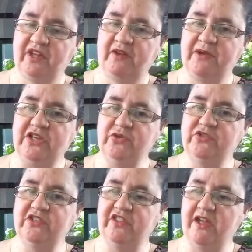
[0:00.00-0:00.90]
How about you
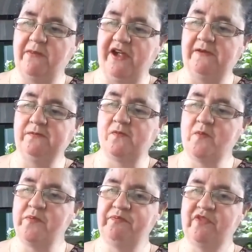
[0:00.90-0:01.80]
sit there, bear?
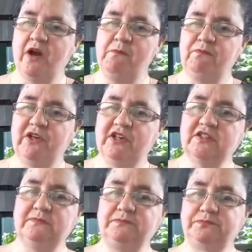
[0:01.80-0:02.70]

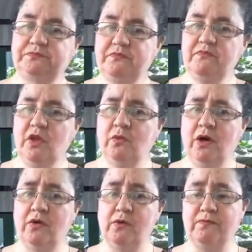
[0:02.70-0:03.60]
Because,
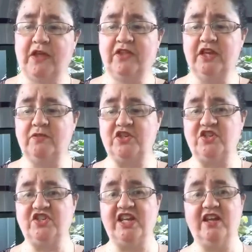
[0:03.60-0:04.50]
whoa, I think we
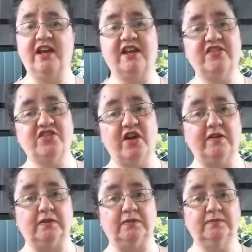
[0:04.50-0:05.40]
should sing another
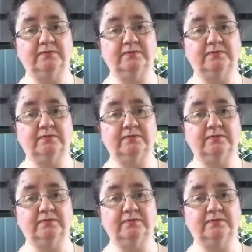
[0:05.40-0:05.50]
song.